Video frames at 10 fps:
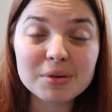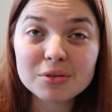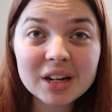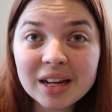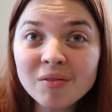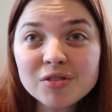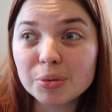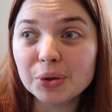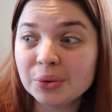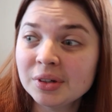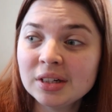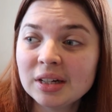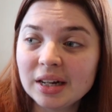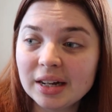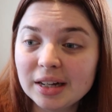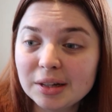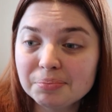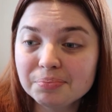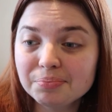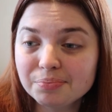was really comfortable.
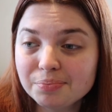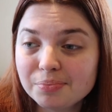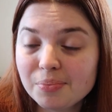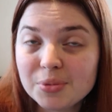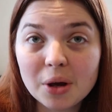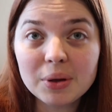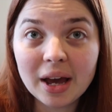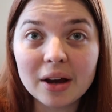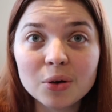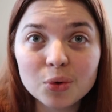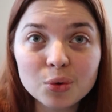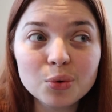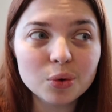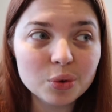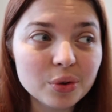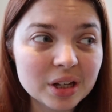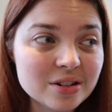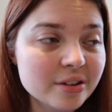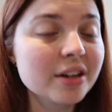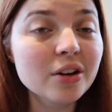So yeah, all
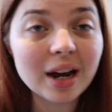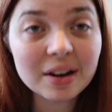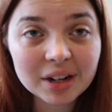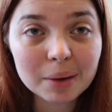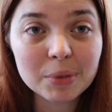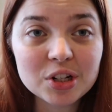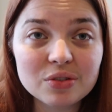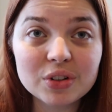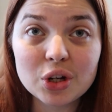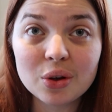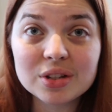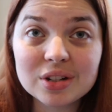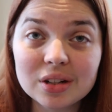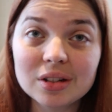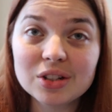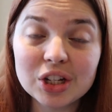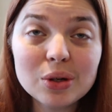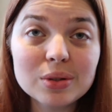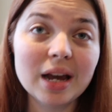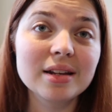things looking good. I haven't had much of a chance to
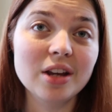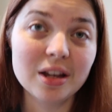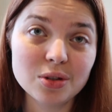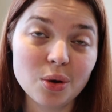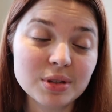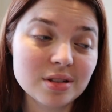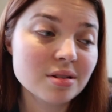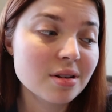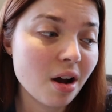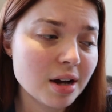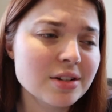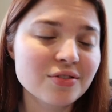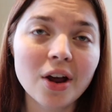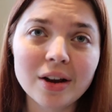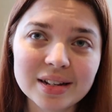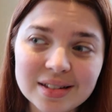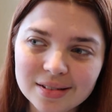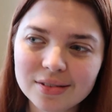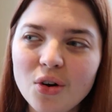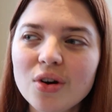use it as yet, so it was kind of
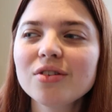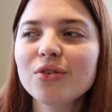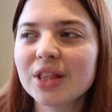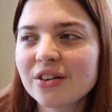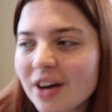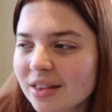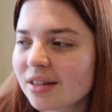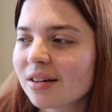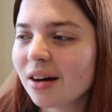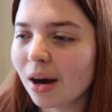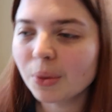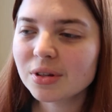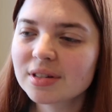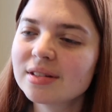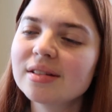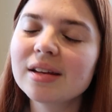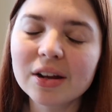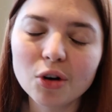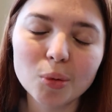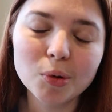nice. Not in the fact that I was
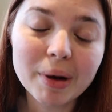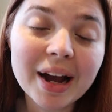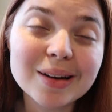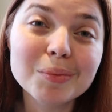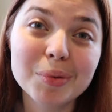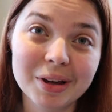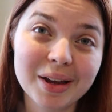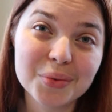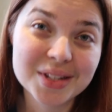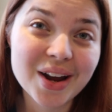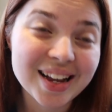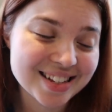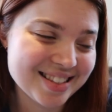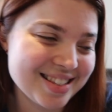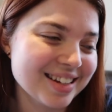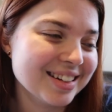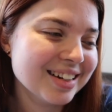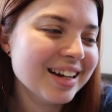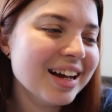in horrible pain, but it was nice to